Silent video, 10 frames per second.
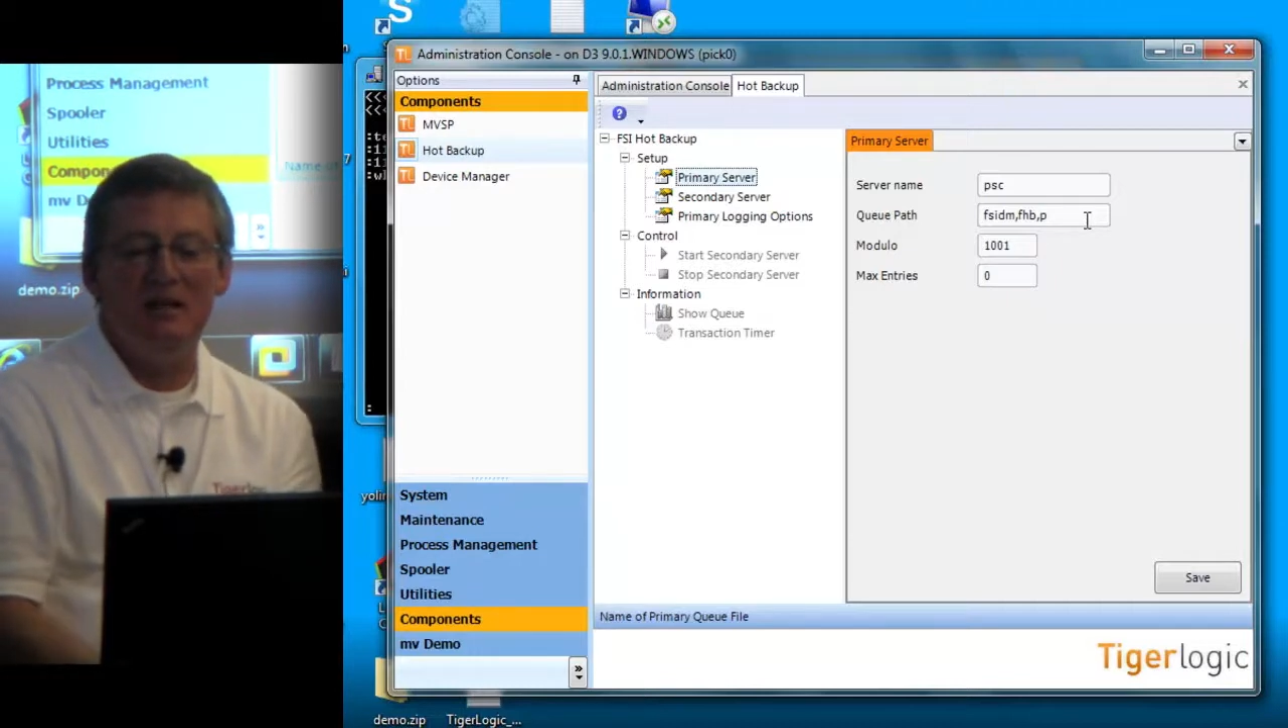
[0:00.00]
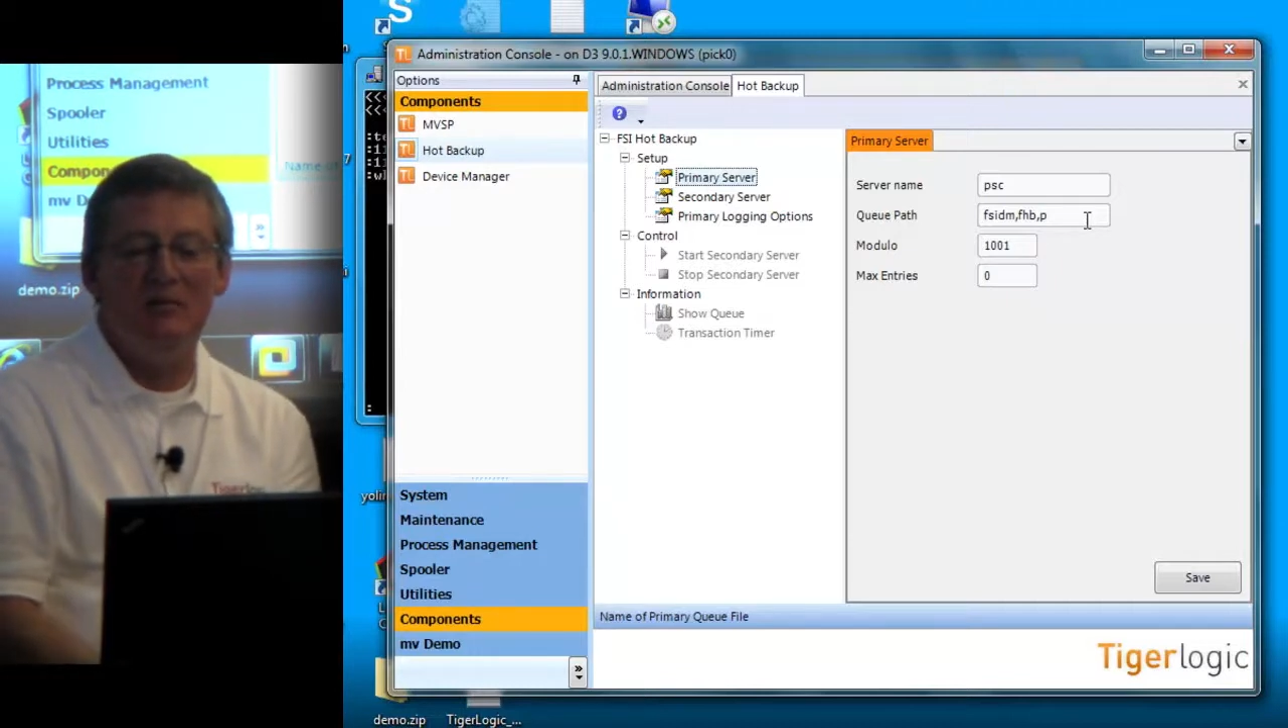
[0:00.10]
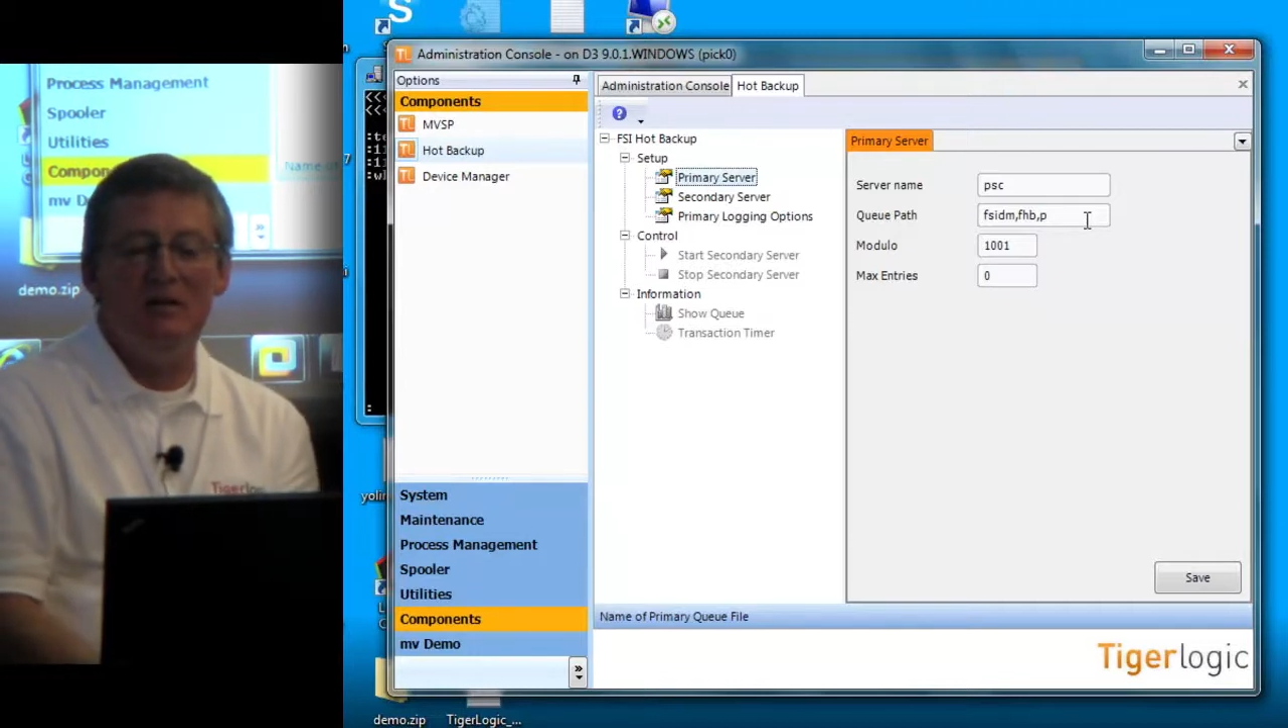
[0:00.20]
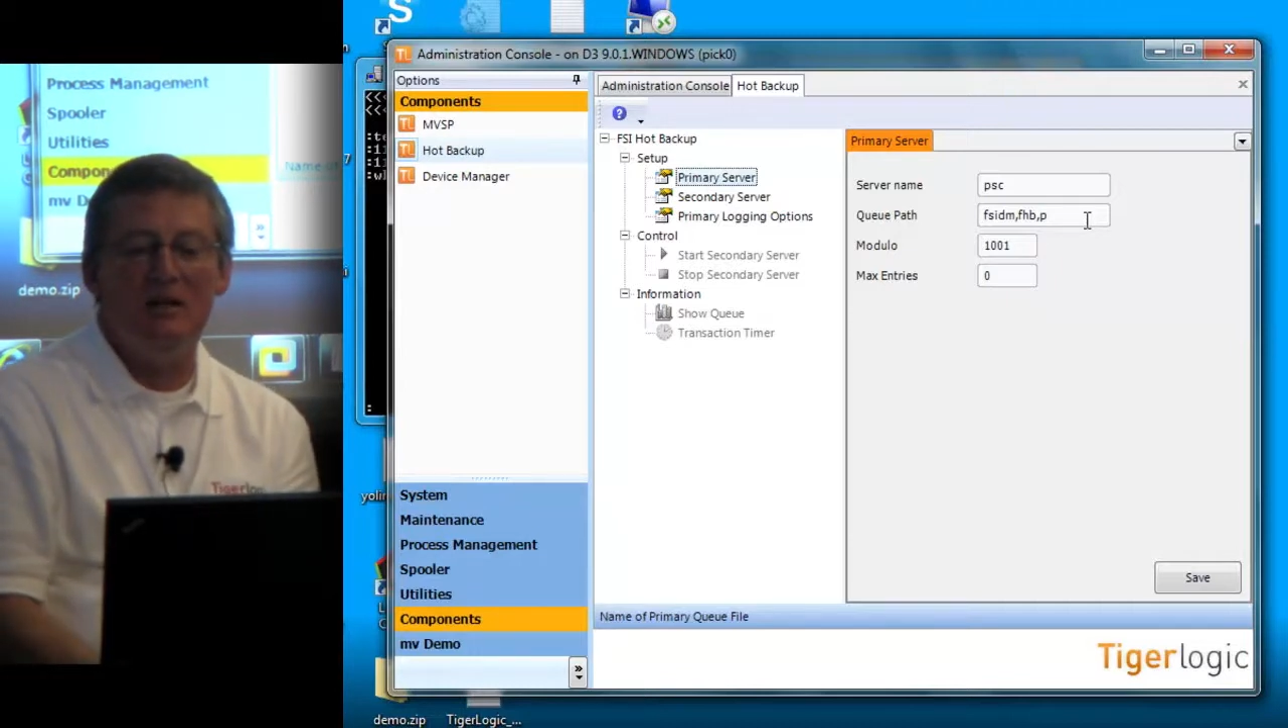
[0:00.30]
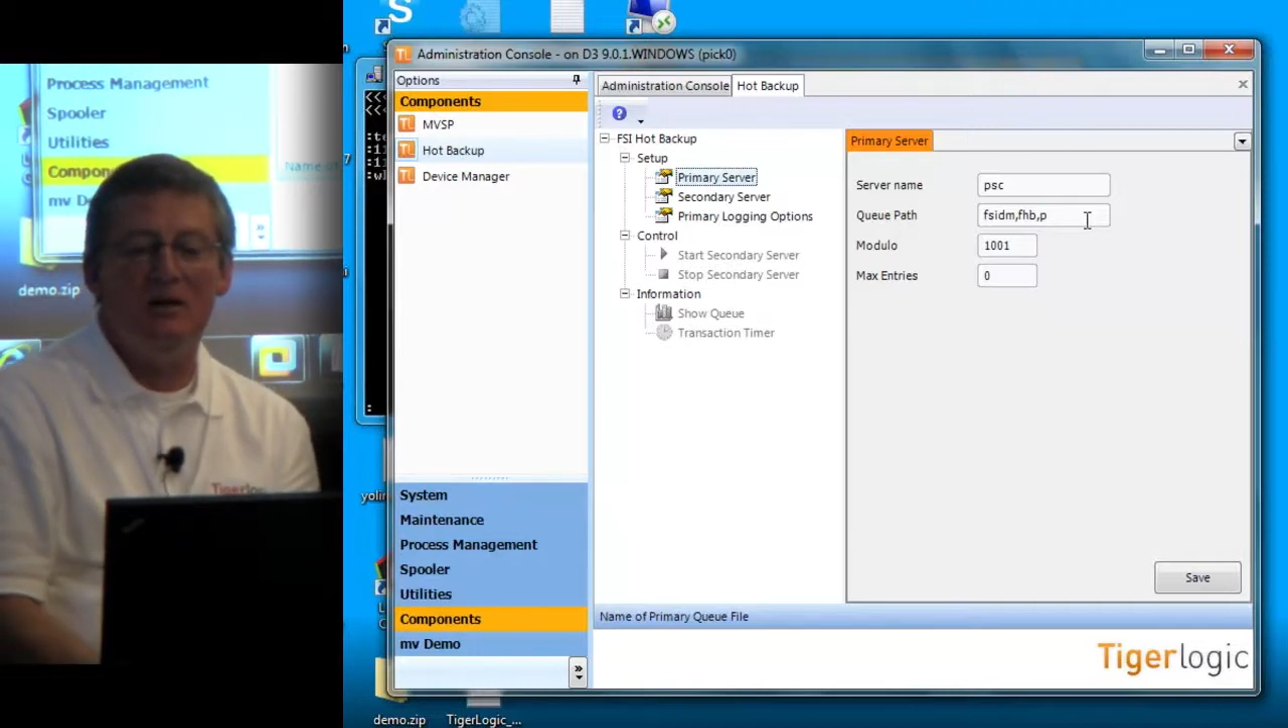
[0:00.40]

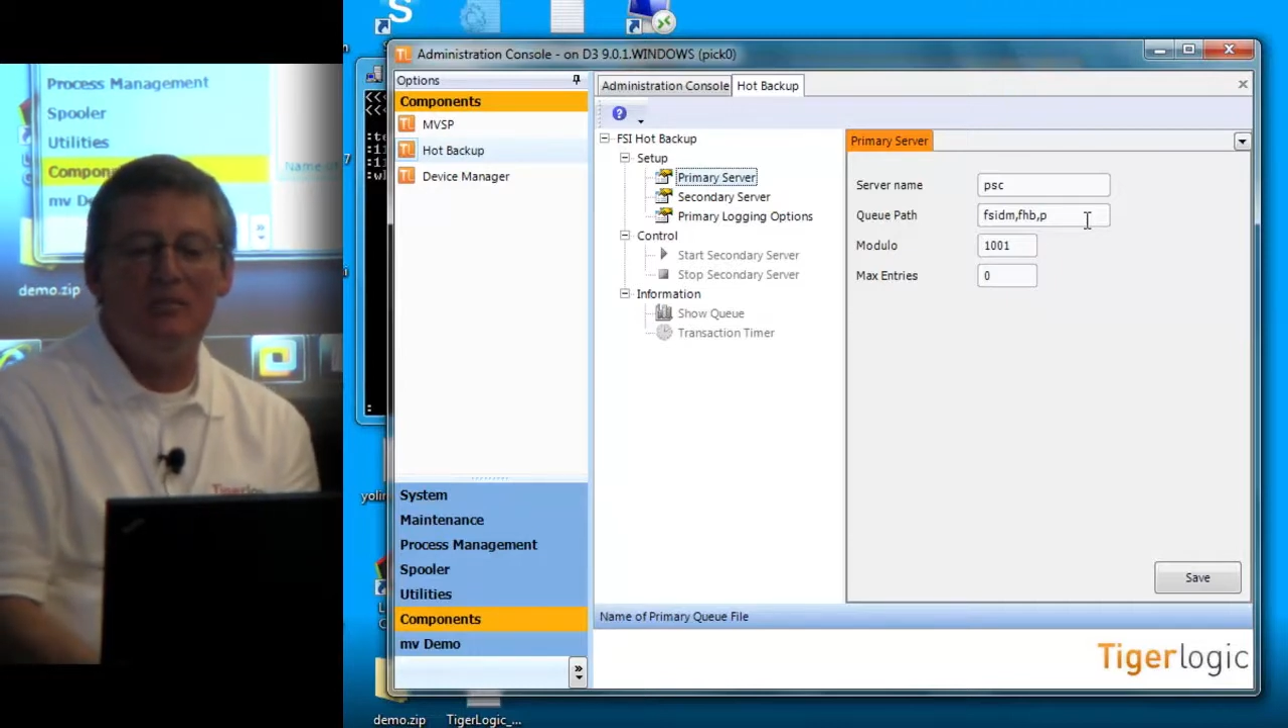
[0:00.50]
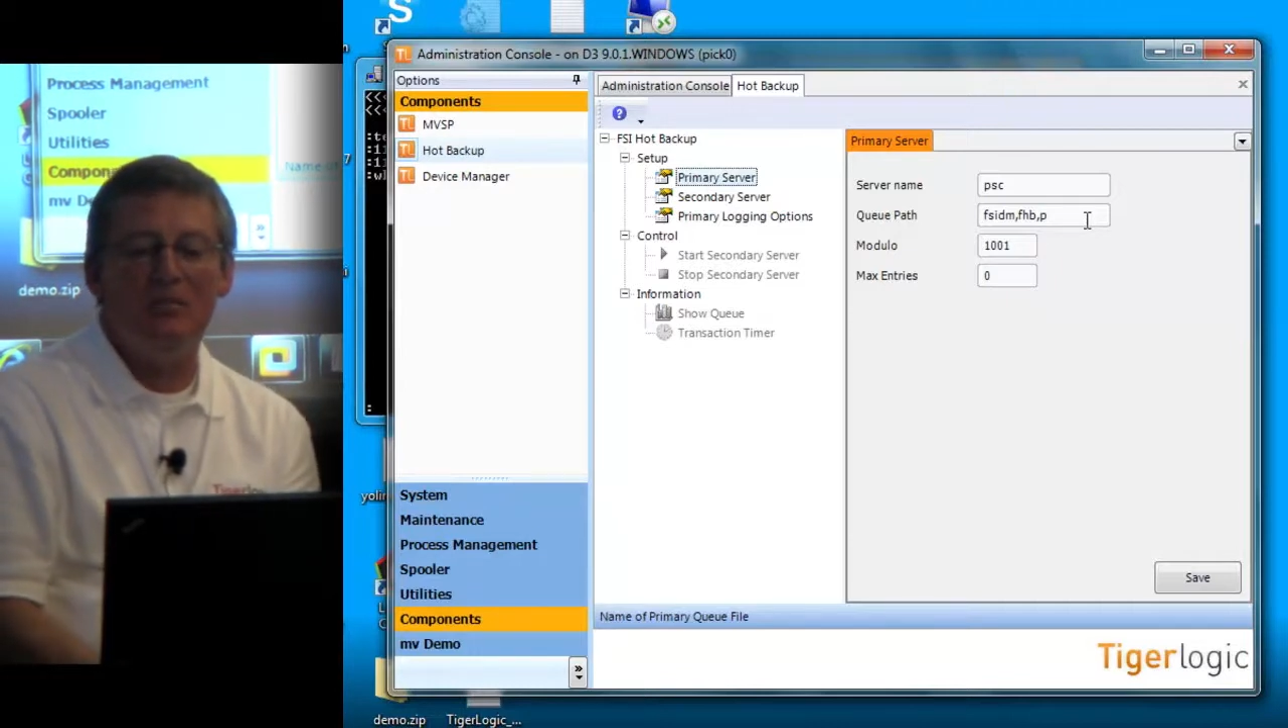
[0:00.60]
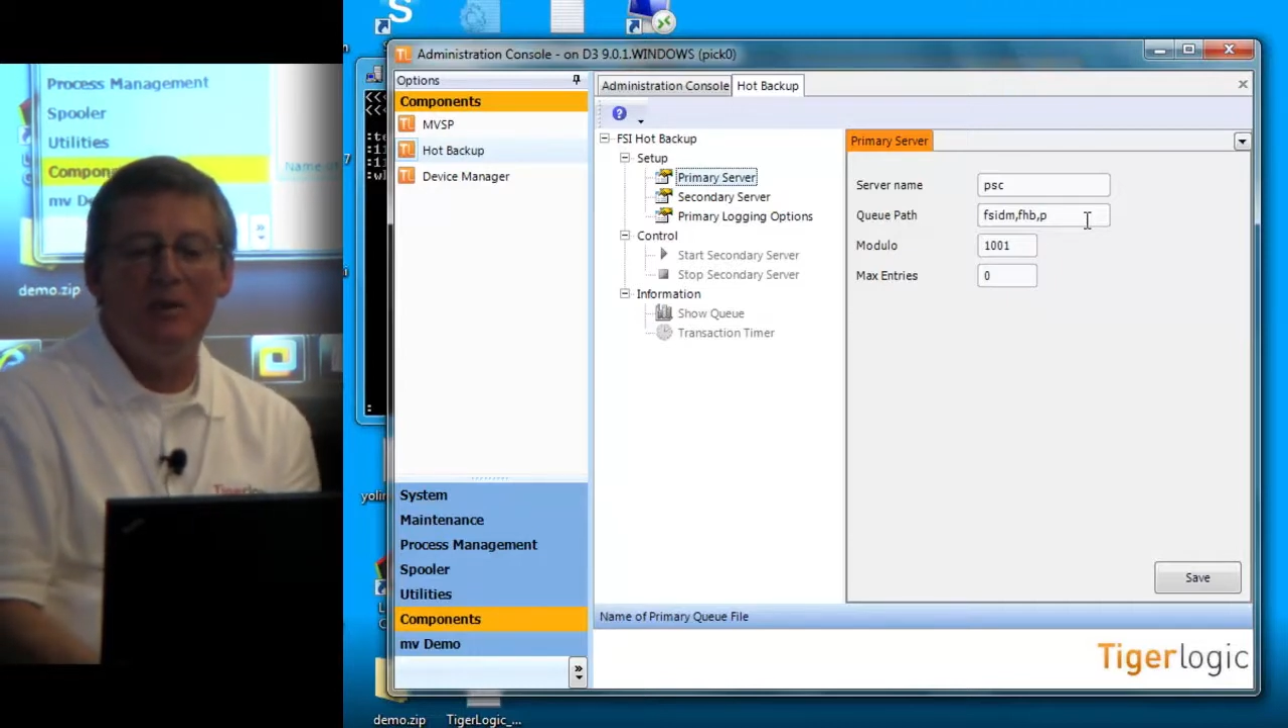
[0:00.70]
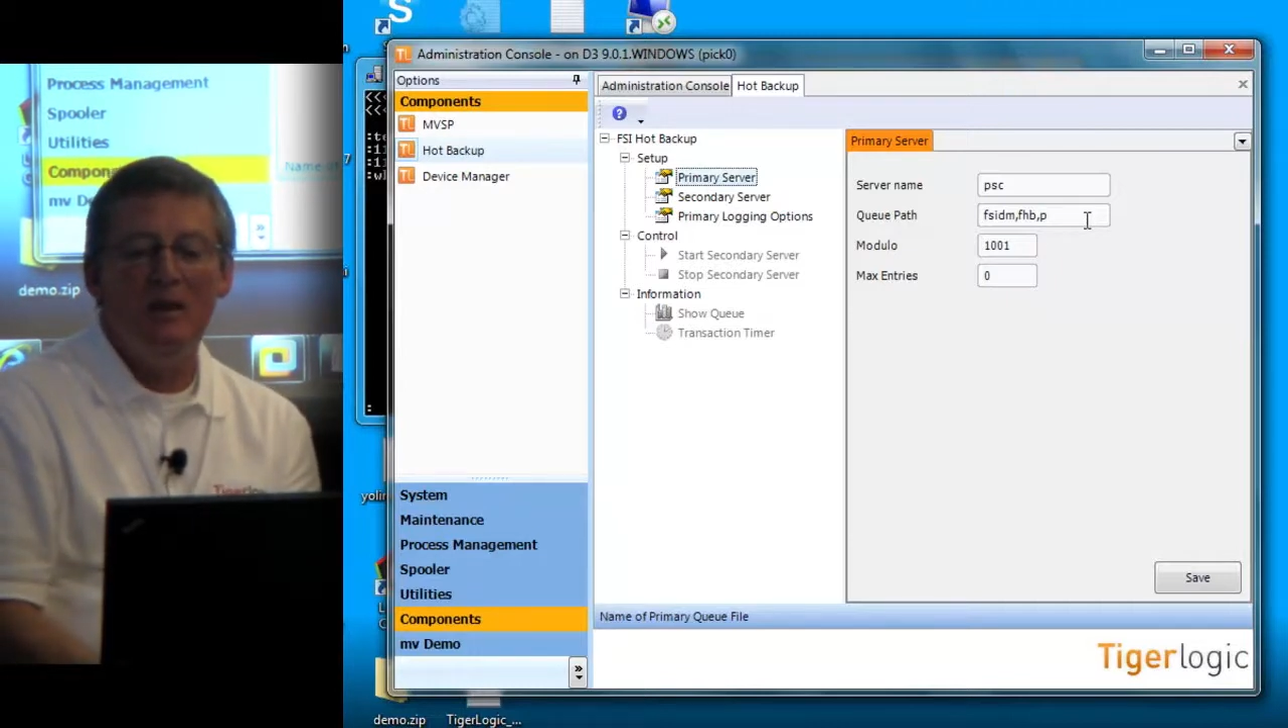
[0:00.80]
DM account,